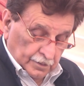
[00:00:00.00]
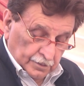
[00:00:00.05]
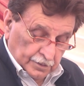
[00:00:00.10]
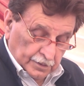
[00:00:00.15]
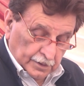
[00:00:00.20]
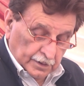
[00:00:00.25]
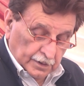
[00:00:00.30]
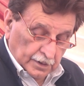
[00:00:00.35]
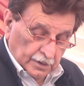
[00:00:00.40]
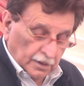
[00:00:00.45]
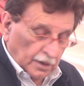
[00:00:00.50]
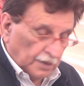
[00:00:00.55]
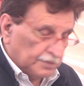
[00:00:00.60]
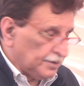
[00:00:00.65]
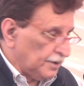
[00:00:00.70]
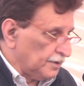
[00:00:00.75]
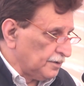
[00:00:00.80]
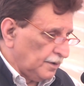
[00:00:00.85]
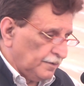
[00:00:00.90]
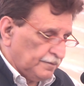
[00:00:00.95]
the
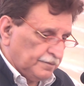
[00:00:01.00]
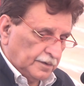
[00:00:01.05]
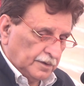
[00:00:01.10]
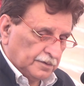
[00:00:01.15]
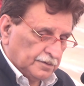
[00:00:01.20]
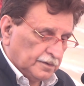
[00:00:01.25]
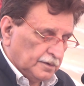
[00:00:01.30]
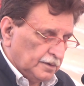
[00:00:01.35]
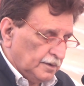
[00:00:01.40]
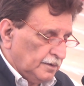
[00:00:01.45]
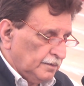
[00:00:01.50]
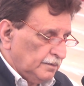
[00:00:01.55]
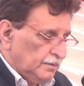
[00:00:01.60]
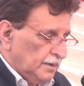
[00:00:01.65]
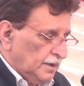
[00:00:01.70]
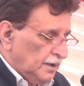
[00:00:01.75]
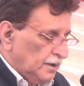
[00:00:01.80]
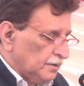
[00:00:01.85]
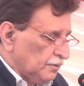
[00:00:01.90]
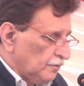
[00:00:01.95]
losses of this
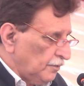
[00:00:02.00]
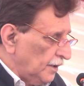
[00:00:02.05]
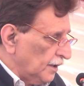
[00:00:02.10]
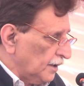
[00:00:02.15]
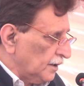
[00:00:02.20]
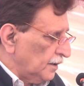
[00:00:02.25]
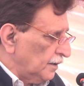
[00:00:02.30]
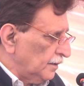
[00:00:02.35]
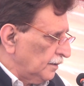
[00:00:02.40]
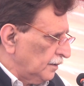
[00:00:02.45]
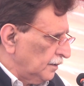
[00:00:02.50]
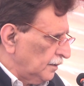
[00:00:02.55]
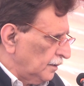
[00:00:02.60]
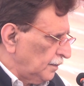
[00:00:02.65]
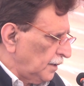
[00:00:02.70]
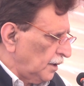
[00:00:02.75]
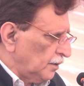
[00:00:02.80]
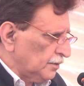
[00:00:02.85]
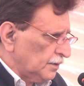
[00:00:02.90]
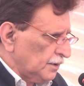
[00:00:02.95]
earthquake,
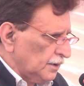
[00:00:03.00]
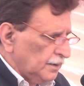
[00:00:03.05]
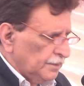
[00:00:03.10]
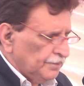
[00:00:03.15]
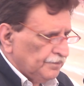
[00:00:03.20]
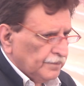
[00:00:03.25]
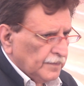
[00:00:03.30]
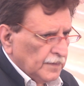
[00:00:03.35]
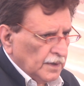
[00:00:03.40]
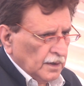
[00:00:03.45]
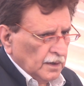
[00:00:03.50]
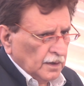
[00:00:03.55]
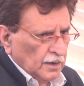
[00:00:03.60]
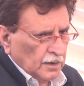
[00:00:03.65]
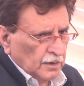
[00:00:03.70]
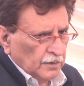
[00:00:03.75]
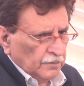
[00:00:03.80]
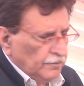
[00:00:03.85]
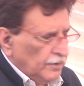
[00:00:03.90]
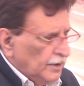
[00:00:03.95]
about
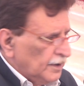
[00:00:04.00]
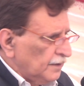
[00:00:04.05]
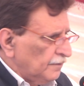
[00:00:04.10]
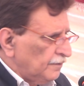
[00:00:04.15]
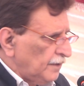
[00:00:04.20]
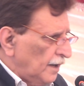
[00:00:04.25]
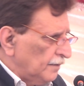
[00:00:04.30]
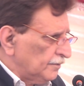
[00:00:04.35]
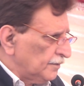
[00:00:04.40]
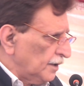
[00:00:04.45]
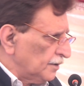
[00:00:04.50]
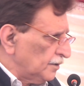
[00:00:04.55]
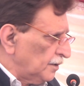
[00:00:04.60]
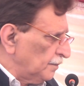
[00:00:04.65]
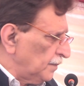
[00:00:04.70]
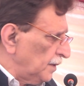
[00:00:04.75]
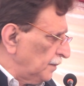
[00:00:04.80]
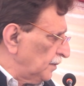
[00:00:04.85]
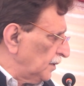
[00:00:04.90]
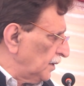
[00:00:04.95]
45,000
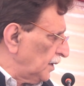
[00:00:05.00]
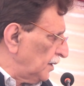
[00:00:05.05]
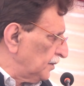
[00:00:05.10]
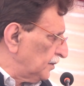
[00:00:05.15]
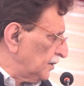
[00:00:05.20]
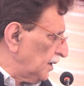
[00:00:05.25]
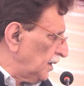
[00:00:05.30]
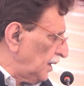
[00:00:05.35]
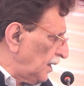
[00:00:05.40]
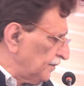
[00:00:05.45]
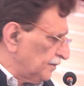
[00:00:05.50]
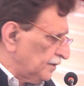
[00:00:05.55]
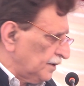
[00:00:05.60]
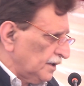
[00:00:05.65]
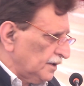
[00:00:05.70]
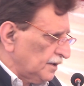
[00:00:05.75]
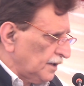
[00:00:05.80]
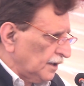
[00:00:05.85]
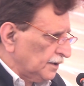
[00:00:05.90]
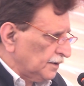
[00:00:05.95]
people lost their lives in
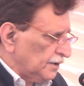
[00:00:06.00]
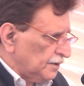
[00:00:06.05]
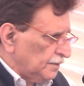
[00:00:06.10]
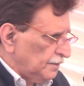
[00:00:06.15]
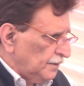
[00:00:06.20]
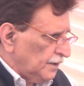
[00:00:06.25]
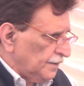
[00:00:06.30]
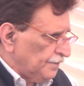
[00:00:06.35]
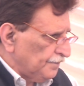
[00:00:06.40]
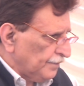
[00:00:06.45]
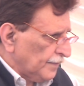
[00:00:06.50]
Iraq Kashmir.